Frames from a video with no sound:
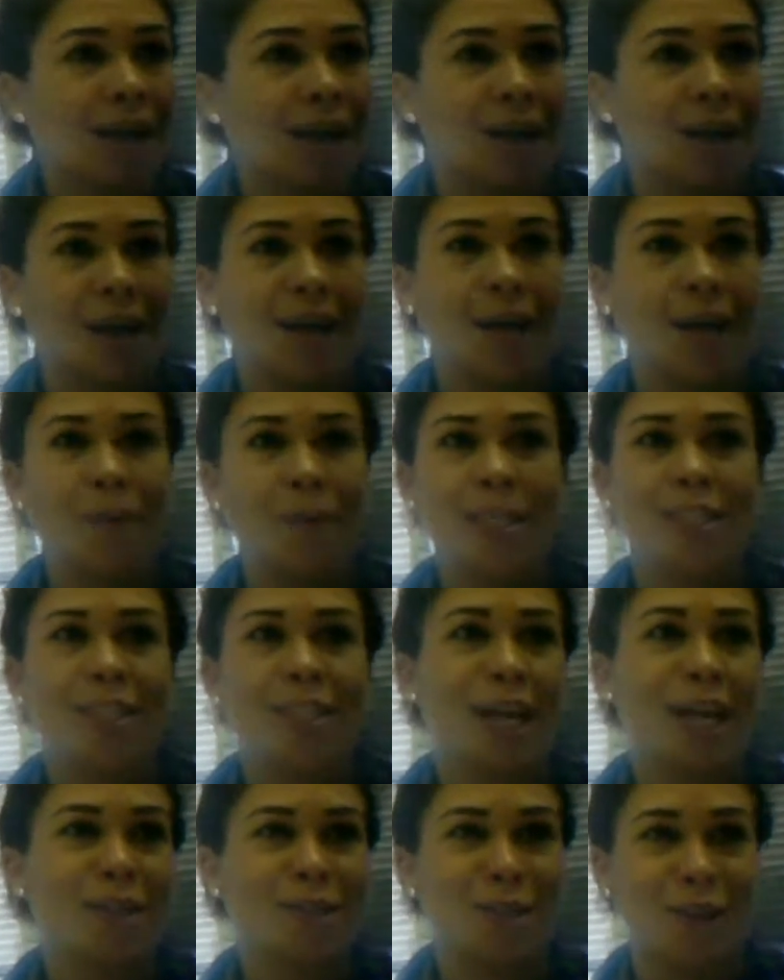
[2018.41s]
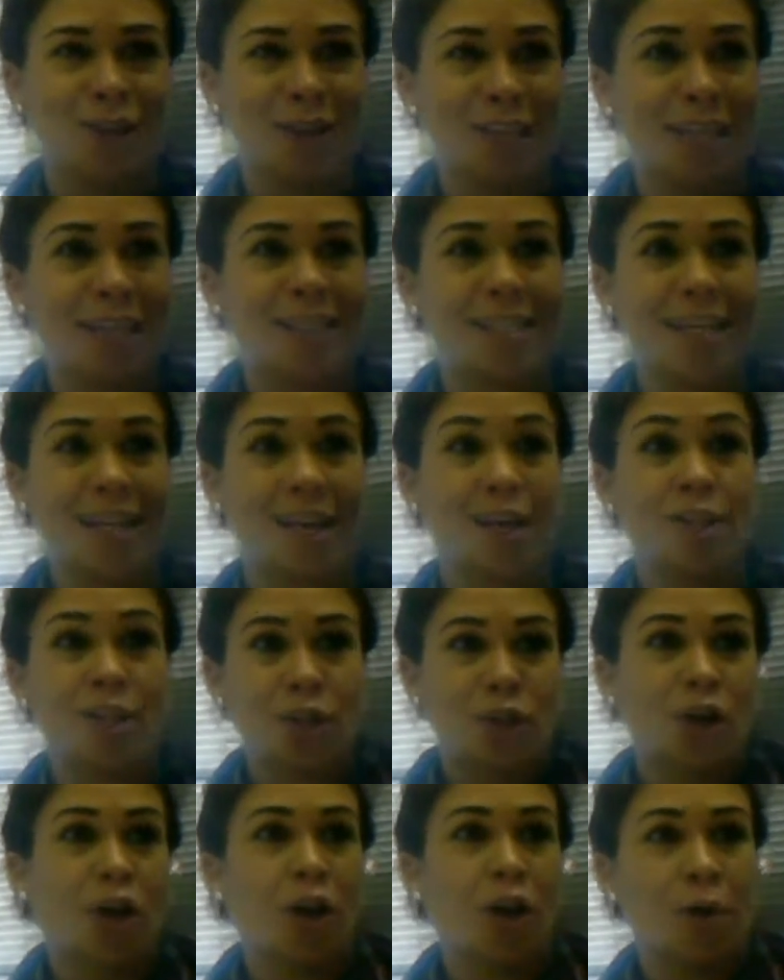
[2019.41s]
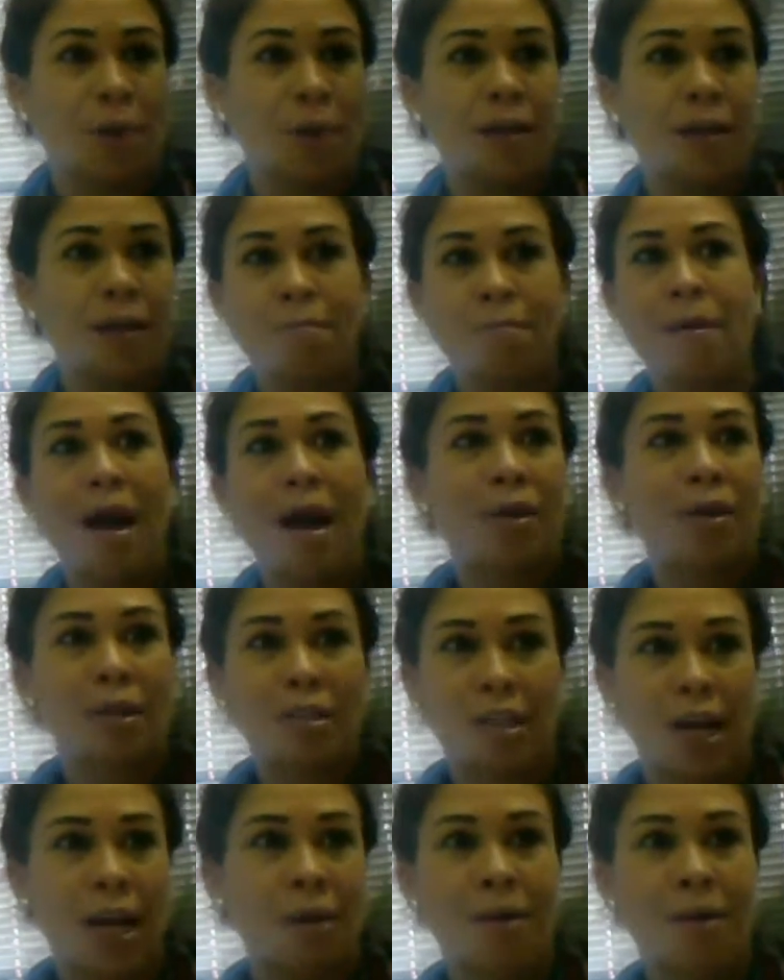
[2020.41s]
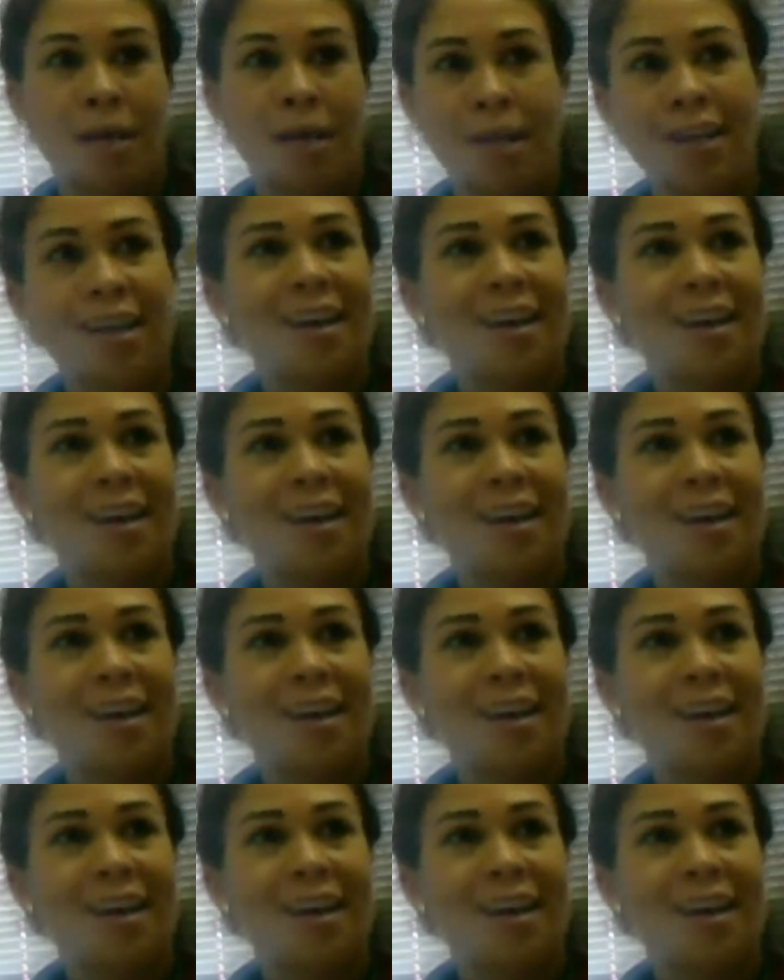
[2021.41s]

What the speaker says: I'm in the death zone, and that's like a term in mountain climbing